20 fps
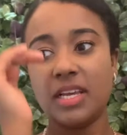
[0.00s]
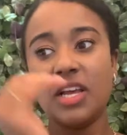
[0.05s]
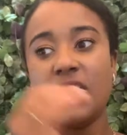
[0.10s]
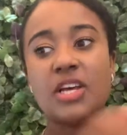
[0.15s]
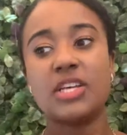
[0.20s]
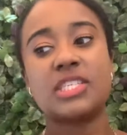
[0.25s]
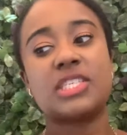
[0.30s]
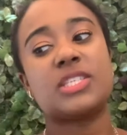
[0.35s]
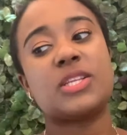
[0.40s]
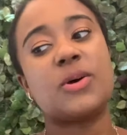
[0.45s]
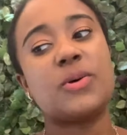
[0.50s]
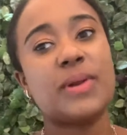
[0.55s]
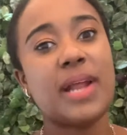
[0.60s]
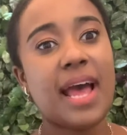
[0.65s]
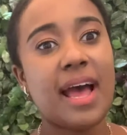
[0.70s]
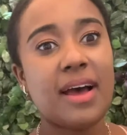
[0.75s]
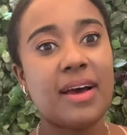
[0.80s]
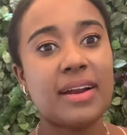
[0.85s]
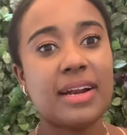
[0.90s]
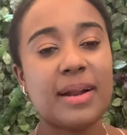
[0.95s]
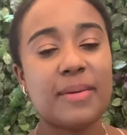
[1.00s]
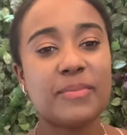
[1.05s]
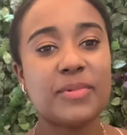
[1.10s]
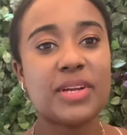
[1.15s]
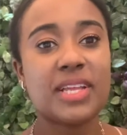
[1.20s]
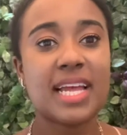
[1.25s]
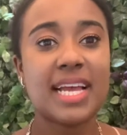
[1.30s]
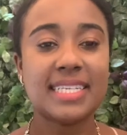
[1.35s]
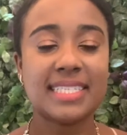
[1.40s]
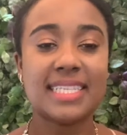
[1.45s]
slow down. And I'm
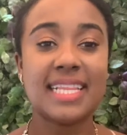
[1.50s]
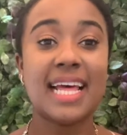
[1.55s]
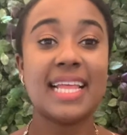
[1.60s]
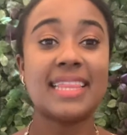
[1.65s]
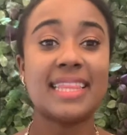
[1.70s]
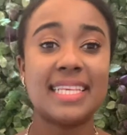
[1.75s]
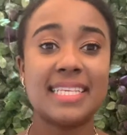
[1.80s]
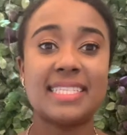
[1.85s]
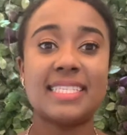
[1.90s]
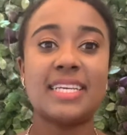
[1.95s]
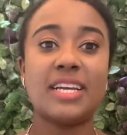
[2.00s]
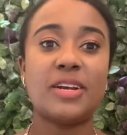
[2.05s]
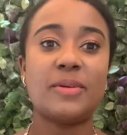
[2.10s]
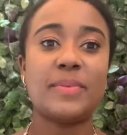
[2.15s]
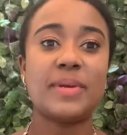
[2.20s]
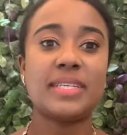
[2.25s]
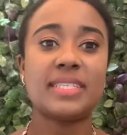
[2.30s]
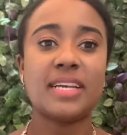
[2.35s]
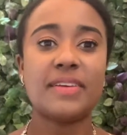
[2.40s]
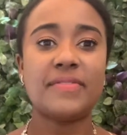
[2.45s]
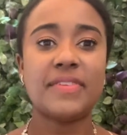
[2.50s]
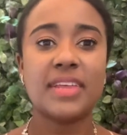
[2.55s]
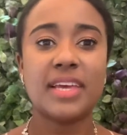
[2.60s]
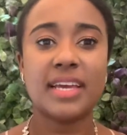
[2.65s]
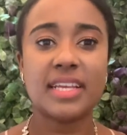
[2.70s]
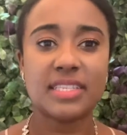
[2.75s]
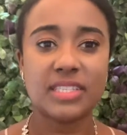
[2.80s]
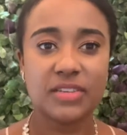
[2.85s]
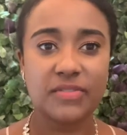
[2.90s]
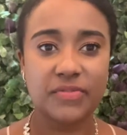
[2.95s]
realizing that this year because I feel
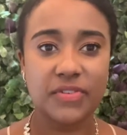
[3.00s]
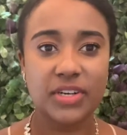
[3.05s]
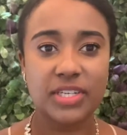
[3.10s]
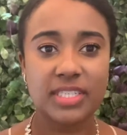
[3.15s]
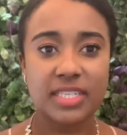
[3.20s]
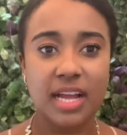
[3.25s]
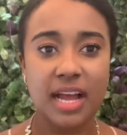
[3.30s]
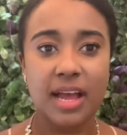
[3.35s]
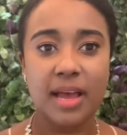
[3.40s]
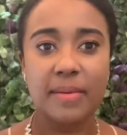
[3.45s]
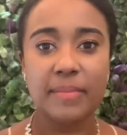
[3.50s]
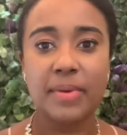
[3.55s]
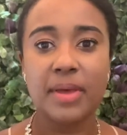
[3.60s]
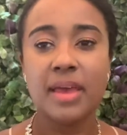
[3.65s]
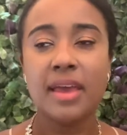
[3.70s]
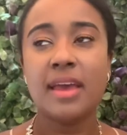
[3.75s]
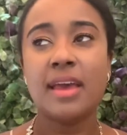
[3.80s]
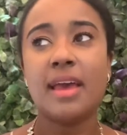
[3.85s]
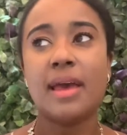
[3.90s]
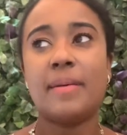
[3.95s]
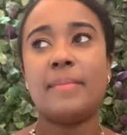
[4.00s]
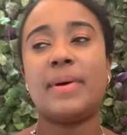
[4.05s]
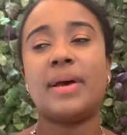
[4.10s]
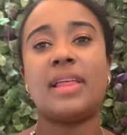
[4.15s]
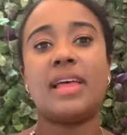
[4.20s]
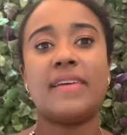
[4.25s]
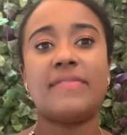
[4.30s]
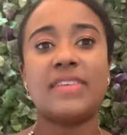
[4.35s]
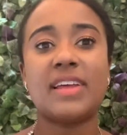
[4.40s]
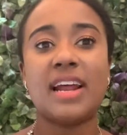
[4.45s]
it's the first time in my
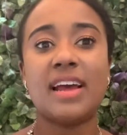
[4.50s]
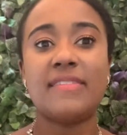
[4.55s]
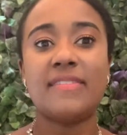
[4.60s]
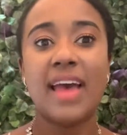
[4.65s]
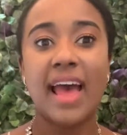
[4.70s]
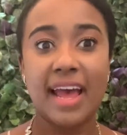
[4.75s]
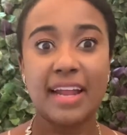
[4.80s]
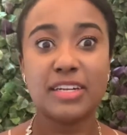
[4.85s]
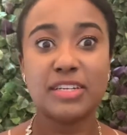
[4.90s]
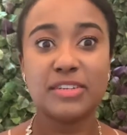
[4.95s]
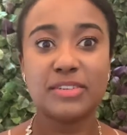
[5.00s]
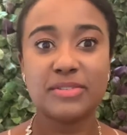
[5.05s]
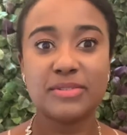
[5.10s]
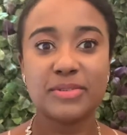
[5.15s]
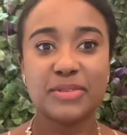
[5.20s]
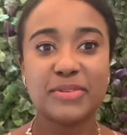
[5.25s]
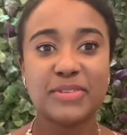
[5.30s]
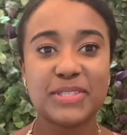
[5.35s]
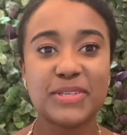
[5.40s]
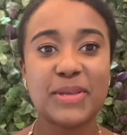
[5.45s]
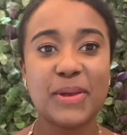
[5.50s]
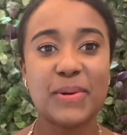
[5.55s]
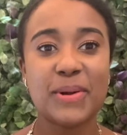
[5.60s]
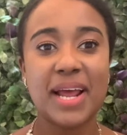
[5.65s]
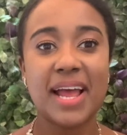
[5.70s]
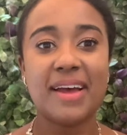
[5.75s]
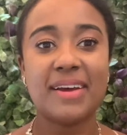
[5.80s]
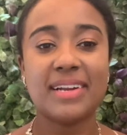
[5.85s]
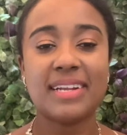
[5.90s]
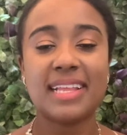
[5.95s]
life that I've had to slow
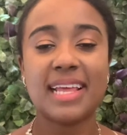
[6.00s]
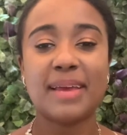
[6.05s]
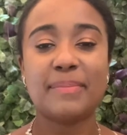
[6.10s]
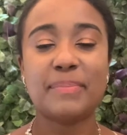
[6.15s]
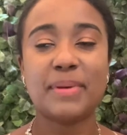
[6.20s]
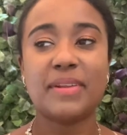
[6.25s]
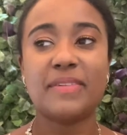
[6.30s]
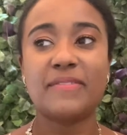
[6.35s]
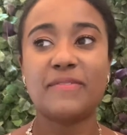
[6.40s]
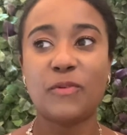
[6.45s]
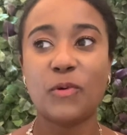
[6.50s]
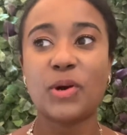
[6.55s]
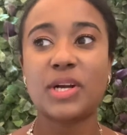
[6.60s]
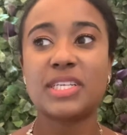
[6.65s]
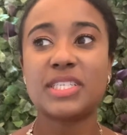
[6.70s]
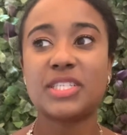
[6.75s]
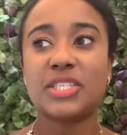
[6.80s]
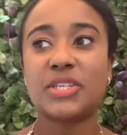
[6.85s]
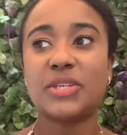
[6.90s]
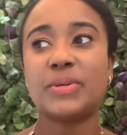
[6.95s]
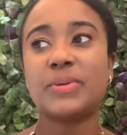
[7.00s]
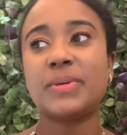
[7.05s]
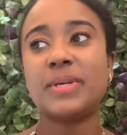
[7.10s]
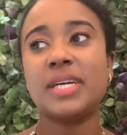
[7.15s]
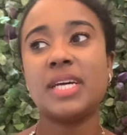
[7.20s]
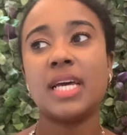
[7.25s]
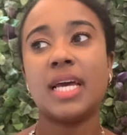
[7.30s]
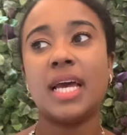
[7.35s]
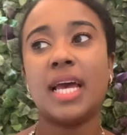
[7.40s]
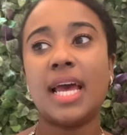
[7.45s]
down, been forced to,
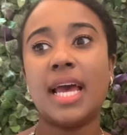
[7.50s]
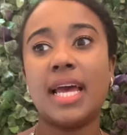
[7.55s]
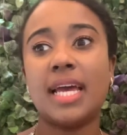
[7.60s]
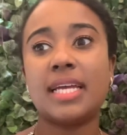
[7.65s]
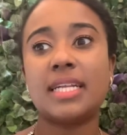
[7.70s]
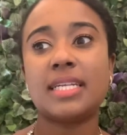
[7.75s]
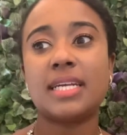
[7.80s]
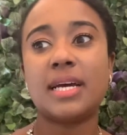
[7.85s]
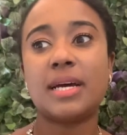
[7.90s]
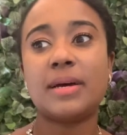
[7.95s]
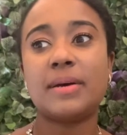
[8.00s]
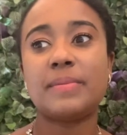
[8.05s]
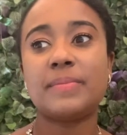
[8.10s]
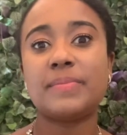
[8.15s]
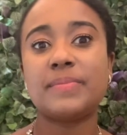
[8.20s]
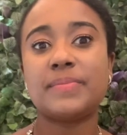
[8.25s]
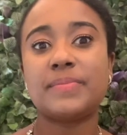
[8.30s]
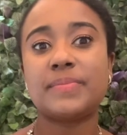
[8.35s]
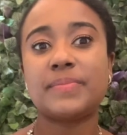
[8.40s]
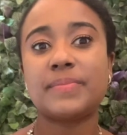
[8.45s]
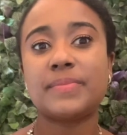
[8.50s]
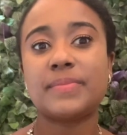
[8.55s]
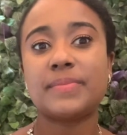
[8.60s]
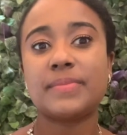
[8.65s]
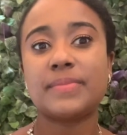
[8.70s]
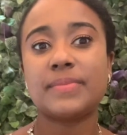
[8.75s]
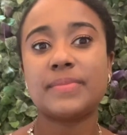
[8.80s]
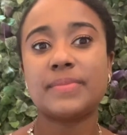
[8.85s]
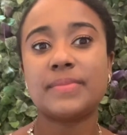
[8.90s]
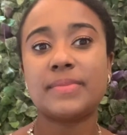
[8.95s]
and
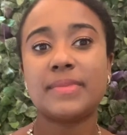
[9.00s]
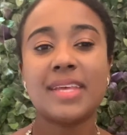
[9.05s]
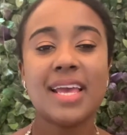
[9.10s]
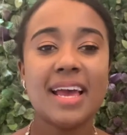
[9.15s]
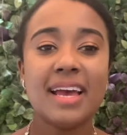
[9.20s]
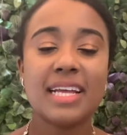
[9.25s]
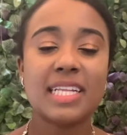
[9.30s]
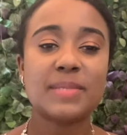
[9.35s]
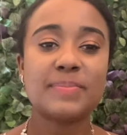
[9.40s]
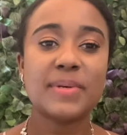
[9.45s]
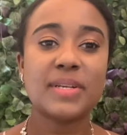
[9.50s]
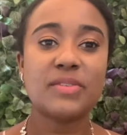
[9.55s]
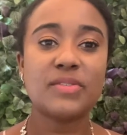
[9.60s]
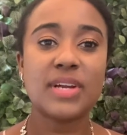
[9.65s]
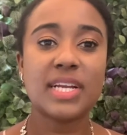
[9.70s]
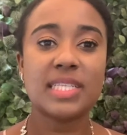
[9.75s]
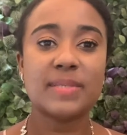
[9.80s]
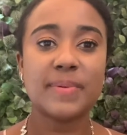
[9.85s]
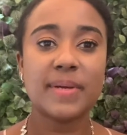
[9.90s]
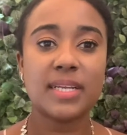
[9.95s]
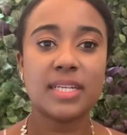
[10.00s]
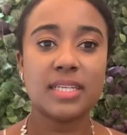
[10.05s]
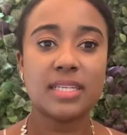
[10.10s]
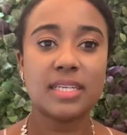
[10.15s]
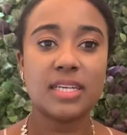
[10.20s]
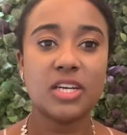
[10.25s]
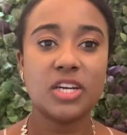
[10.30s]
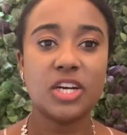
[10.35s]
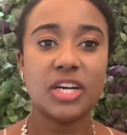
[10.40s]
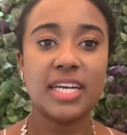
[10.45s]
yeah, it's been
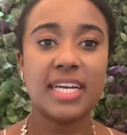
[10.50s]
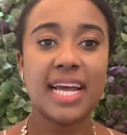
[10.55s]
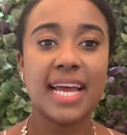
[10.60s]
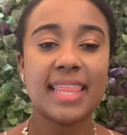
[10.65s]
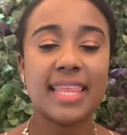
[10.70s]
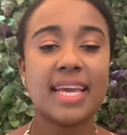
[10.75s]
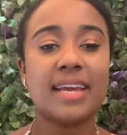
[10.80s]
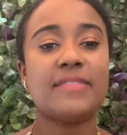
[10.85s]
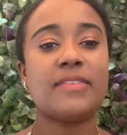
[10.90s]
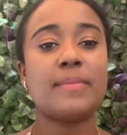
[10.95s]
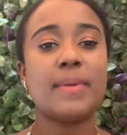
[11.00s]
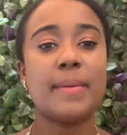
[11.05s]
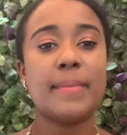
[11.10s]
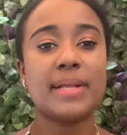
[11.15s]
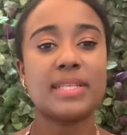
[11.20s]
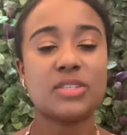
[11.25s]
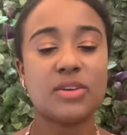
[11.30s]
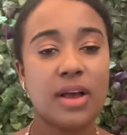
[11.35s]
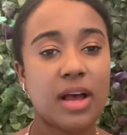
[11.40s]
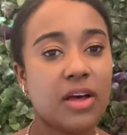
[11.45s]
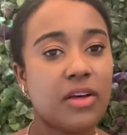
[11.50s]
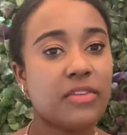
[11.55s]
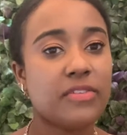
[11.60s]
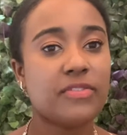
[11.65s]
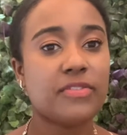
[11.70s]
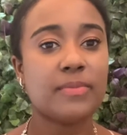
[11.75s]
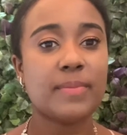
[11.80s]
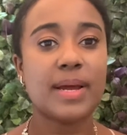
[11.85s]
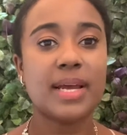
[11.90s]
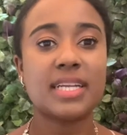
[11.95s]
good. I think for my mental health,
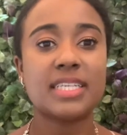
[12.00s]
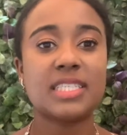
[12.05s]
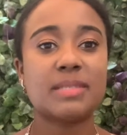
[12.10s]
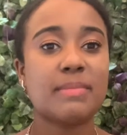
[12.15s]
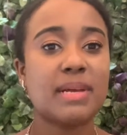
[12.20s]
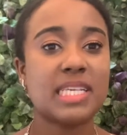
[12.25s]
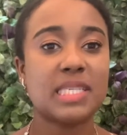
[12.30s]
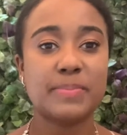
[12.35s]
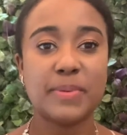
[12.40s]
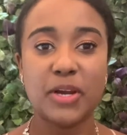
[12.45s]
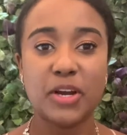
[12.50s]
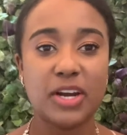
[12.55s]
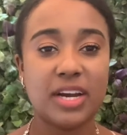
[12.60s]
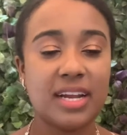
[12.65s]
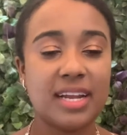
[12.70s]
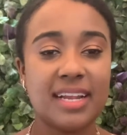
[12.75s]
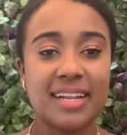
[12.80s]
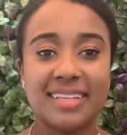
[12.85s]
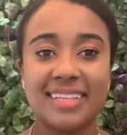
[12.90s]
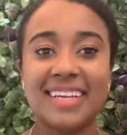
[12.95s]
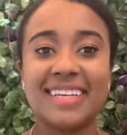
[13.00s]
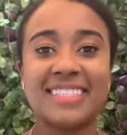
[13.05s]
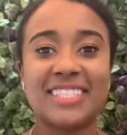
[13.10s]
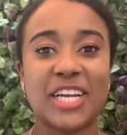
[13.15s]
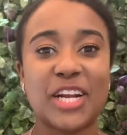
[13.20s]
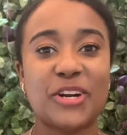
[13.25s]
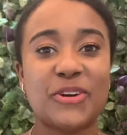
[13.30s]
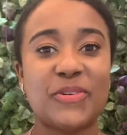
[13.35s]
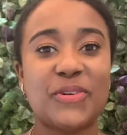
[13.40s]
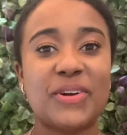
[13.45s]
for my spirit in
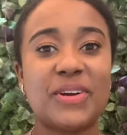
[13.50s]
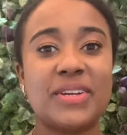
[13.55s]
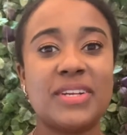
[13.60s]
general.